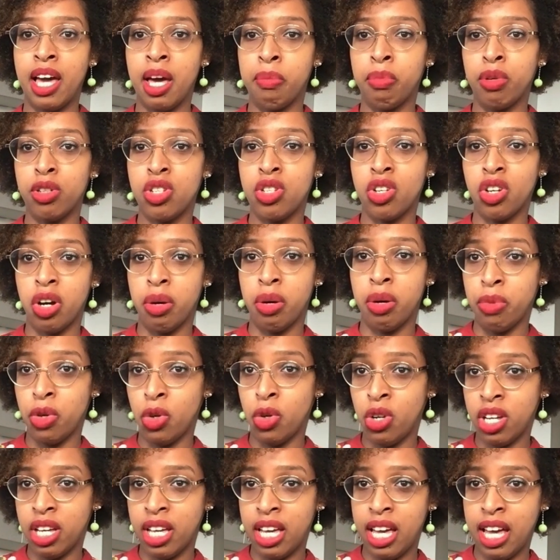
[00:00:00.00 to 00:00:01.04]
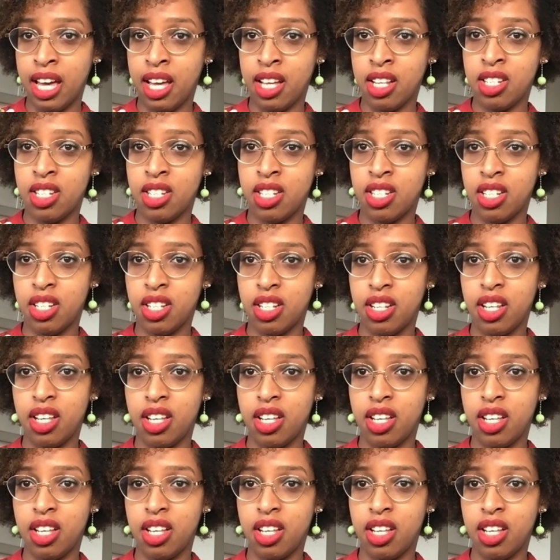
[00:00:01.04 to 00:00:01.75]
able to communicate